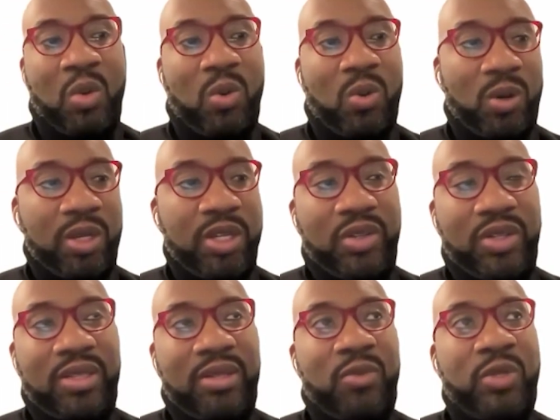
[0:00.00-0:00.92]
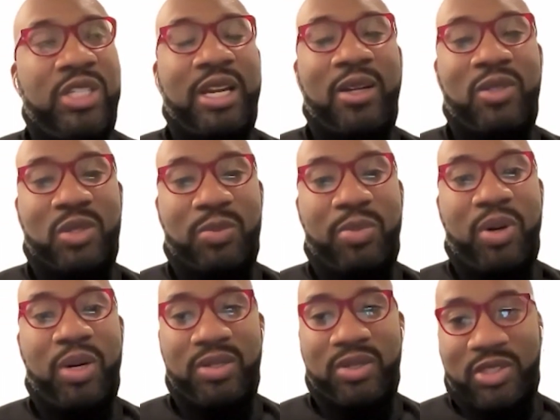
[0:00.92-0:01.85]
or you can reach out to
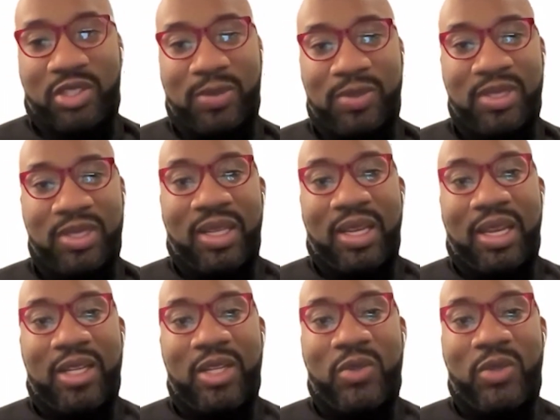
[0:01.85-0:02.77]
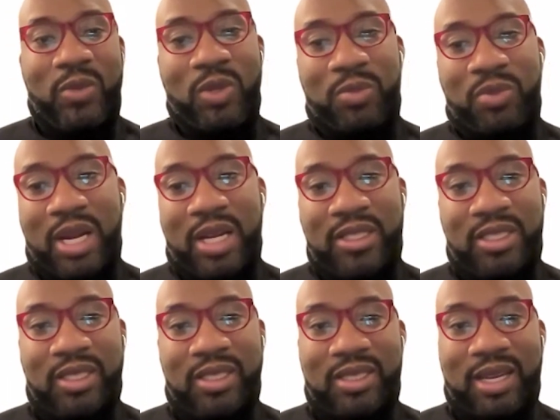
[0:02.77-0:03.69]

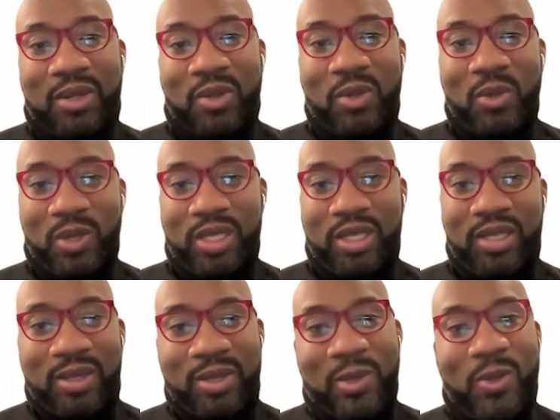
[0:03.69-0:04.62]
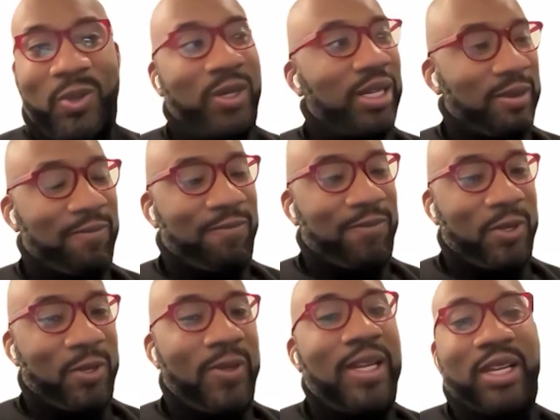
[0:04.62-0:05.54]
partnerships@greenwoodproject.org. or
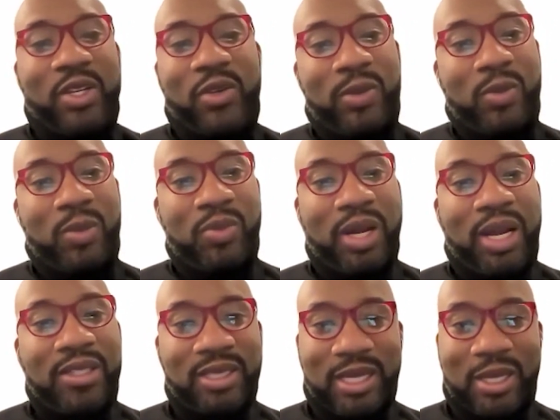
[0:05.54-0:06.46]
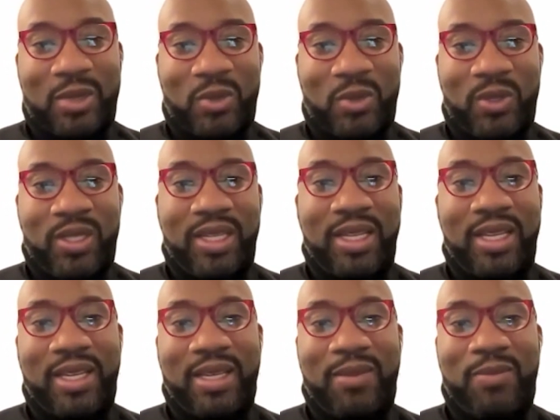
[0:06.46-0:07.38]
info@greenwoodproject.org,
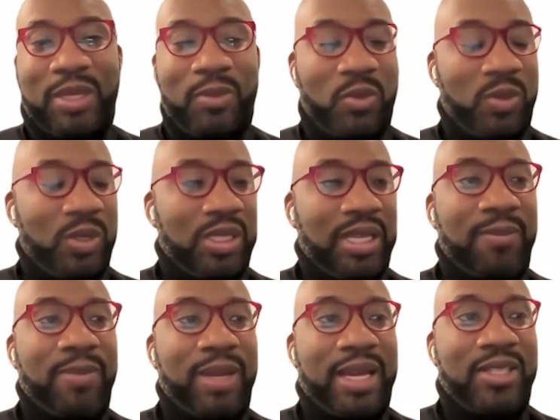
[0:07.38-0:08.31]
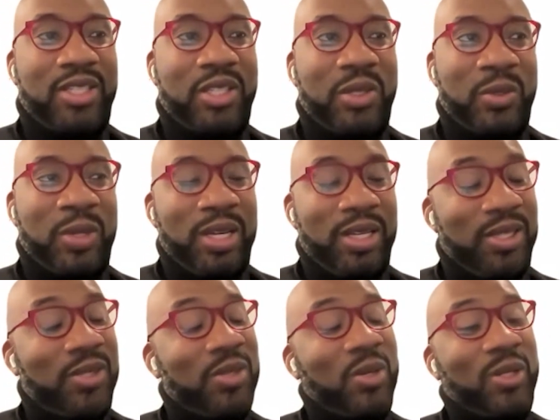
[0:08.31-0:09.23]
and people will get back to you. You
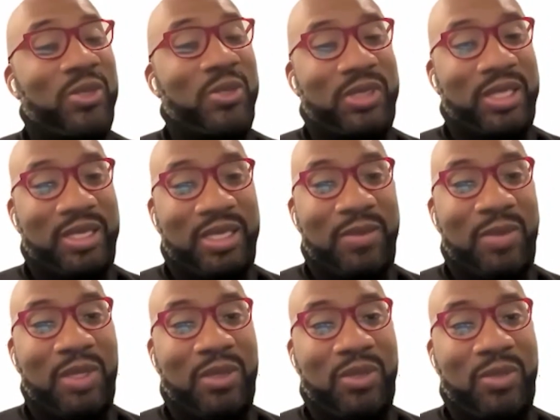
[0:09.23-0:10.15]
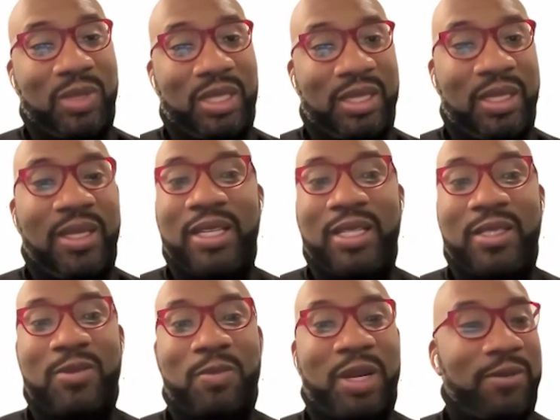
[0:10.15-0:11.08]
could also send an email to me.
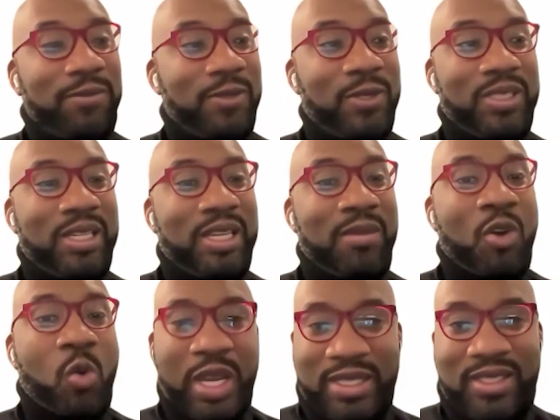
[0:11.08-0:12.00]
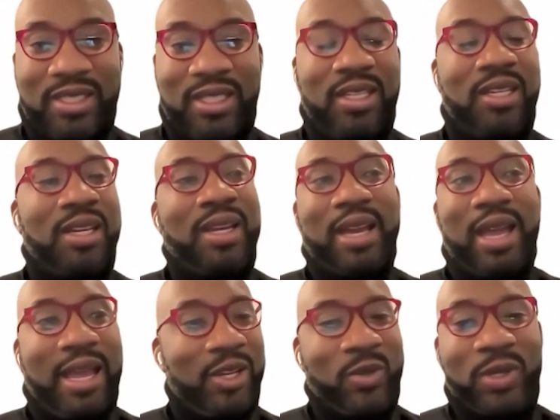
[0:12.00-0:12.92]
It's my first name, Kwesi,
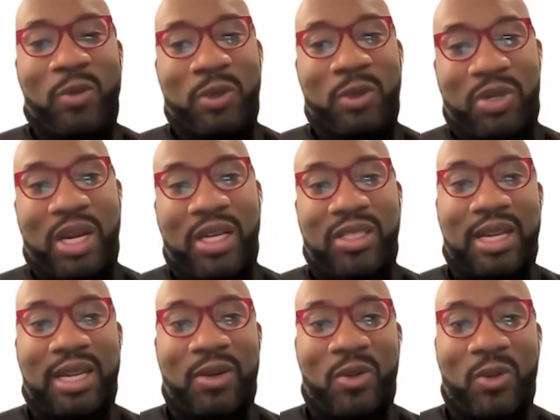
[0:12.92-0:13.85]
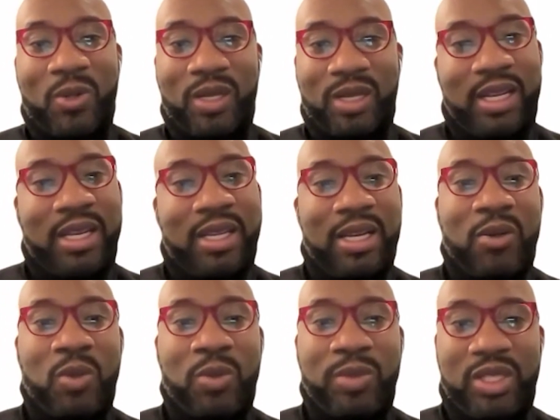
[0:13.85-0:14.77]
at greenwoodproject.org, and I
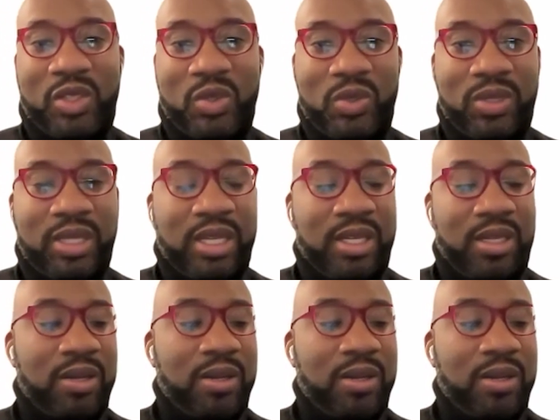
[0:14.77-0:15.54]
will make sure that